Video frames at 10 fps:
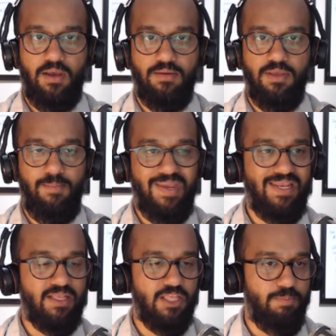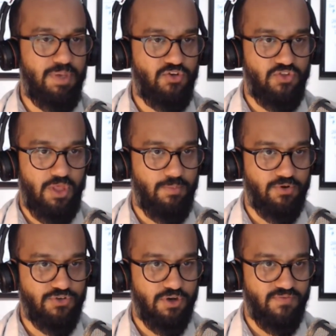immediately pitch them your
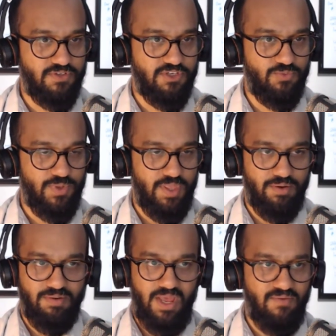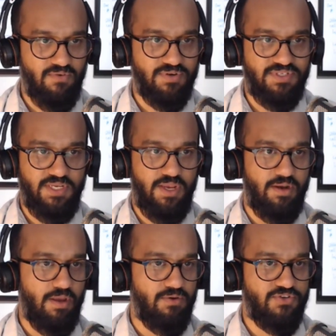services without ever seeking
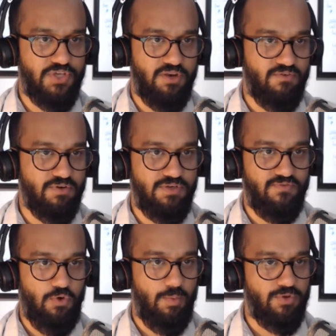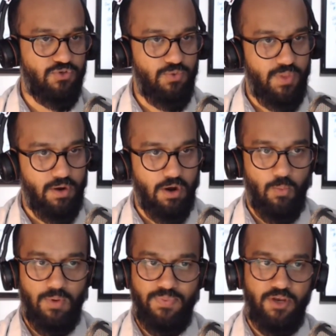to understand first and foremost who they are,
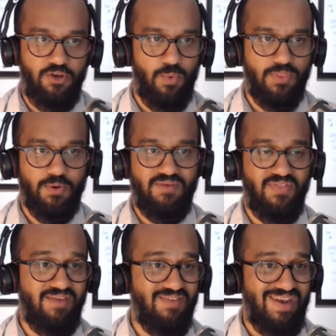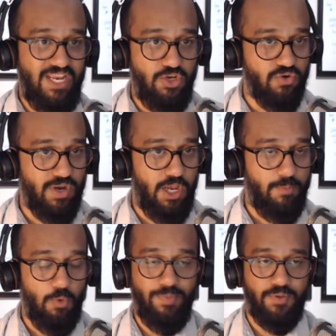what they do, whether they even need your help
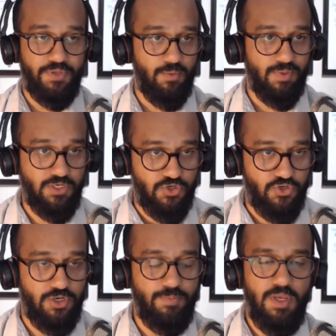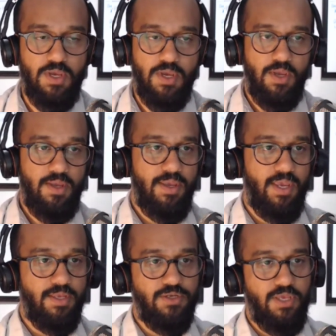or building a relationship.
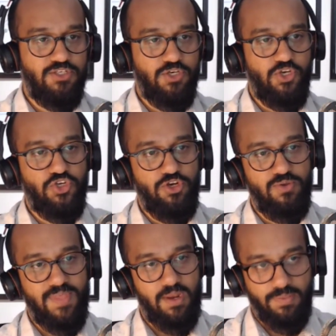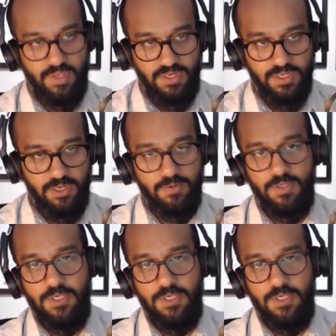And so you shouldn't do that on LinkedIn.